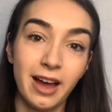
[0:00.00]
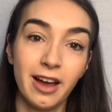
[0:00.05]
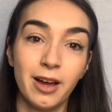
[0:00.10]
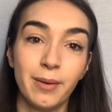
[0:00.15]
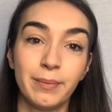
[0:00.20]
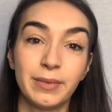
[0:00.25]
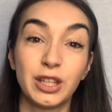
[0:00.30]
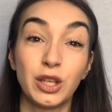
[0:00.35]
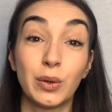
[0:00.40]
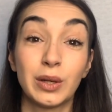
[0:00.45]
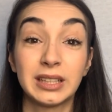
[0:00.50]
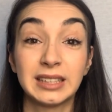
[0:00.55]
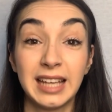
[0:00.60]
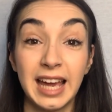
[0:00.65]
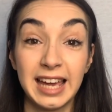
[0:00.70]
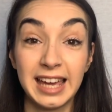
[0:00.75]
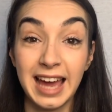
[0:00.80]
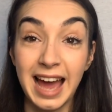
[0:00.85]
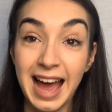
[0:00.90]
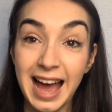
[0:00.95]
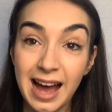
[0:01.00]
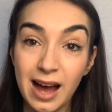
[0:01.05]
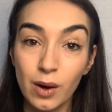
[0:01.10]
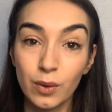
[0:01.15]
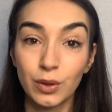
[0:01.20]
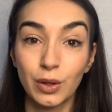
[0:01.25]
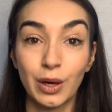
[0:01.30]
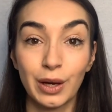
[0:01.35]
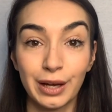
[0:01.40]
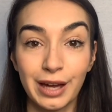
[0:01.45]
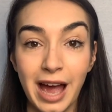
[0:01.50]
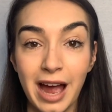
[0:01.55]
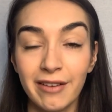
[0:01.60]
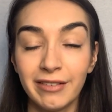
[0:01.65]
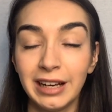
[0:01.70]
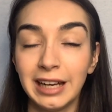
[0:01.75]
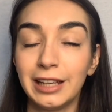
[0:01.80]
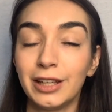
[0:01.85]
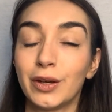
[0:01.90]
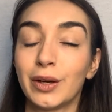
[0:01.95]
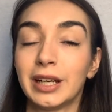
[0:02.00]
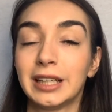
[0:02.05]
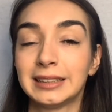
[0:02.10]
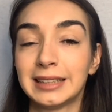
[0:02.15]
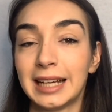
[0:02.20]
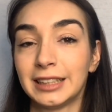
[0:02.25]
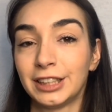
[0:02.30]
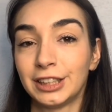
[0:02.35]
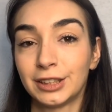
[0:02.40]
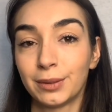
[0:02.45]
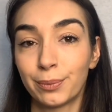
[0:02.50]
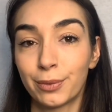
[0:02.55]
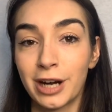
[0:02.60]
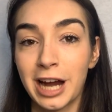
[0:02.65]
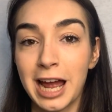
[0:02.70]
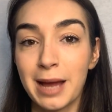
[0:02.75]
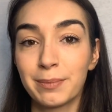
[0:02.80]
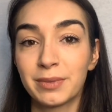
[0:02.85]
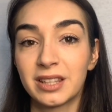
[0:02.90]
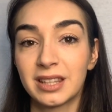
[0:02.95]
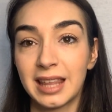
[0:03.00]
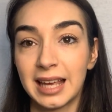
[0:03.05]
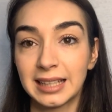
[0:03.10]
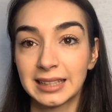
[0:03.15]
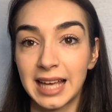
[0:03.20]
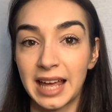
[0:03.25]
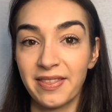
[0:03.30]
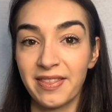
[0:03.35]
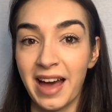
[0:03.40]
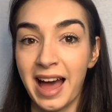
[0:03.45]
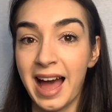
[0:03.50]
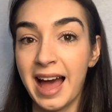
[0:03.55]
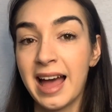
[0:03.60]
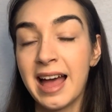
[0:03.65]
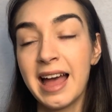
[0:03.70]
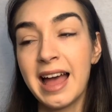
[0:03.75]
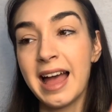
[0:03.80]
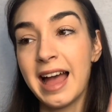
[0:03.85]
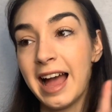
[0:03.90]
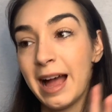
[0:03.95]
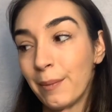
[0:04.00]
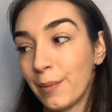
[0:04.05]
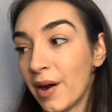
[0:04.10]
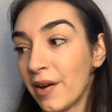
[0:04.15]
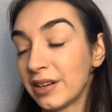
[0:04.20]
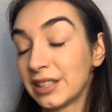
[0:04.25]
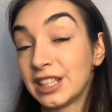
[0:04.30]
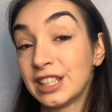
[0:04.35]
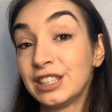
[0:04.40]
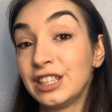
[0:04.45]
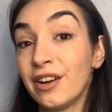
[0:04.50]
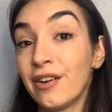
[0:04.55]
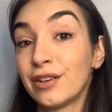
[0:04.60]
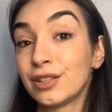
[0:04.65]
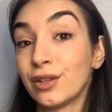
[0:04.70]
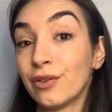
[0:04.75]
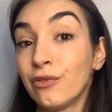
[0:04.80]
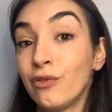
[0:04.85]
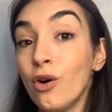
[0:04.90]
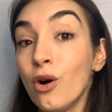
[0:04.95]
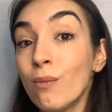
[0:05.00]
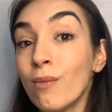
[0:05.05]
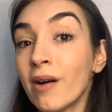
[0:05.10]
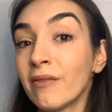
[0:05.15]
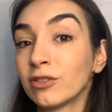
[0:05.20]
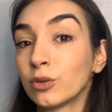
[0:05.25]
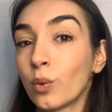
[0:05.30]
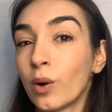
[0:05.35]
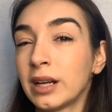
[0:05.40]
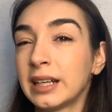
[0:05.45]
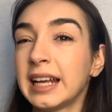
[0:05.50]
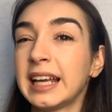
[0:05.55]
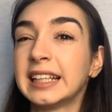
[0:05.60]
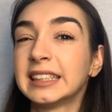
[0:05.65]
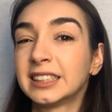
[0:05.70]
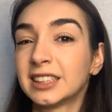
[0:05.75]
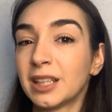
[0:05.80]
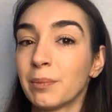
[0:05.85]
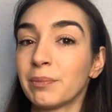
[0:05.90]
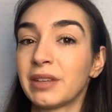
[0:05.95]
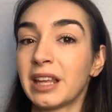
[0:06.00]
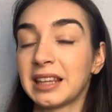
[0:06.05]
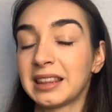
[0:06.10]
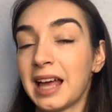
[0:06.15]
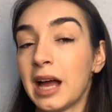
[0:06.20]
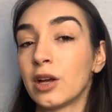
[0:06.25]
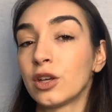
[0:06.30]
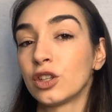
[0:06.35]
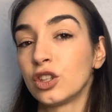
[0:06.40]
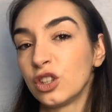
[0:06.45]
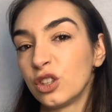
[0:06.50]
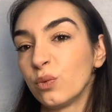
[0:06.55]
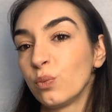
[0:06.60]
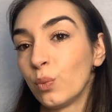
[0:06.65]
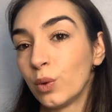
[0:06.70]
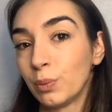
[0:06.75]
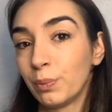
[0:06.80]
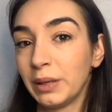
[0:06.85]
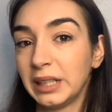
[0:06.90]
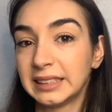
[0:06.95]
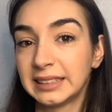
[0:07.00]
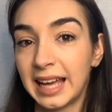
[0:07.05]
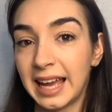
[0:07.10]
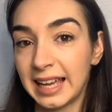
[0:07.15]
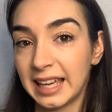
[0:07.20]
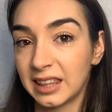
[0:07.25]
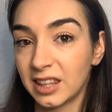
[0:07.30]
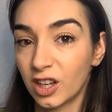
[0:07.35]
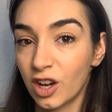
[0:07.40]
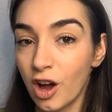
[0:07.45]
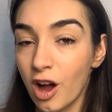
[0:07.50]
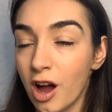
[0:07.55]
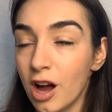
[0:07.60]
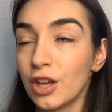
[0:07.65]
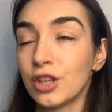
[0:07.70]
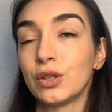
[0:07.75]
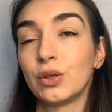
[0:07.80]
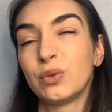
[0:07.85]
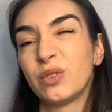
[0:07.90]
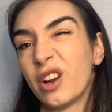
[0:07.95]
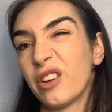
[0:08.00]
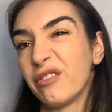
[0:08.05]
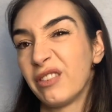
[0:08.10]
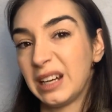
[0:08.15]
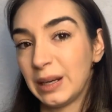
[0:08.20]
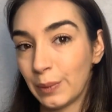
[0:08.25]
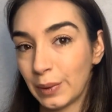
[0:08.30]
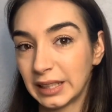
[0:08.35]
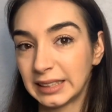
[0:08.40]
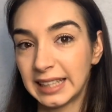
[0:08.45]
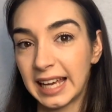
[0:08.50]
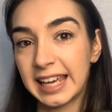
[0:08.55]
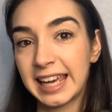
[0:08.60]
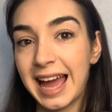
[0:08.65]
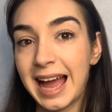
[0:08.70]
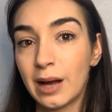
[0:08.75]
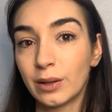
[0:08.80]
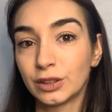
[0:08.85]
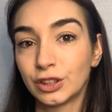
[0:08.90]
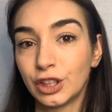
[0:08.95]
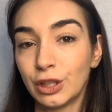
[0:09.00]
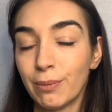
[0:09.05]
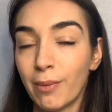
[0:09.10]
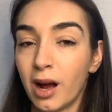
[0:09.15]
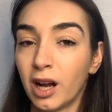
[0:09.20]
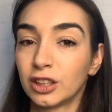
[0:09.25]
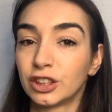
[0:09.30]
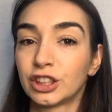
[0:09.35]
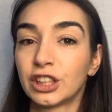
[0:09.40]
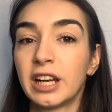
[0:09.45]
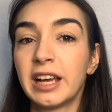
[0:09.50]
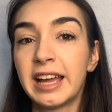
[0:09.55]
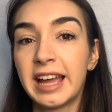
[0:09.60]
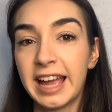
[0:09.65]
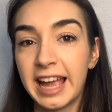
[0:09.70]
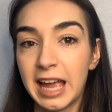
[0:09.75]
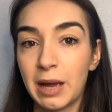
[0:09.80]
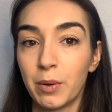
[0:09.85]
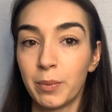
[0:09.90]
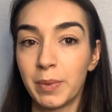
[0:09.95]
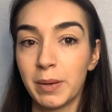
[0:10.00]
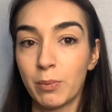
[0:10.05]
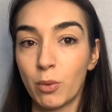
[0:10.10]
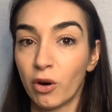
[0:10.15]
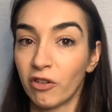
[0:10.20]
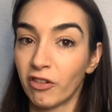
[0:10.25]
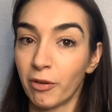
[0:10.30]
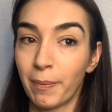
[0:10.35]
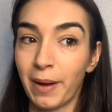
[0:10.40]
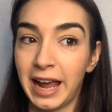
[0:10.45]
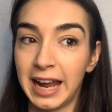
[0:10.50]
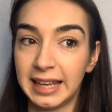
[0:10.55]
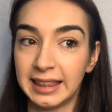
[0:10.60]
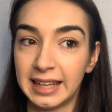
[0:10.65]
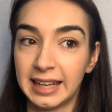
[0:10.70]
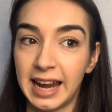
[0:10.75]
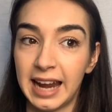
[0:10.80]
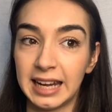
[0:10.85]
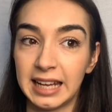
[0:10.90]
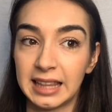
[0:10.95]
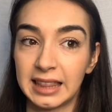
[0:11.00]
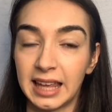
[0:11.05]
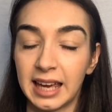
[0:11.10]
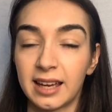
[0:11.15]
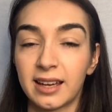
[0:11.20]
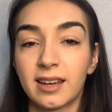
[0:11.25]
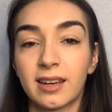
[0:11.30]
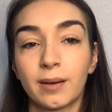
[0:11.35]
You can take it out, you can carry it, you can attach it to prams, things like that. And whereas the 0 to 4 months one is something that would be staying in the car, you don't really want to take it out too much. It would be more of a pain than anything.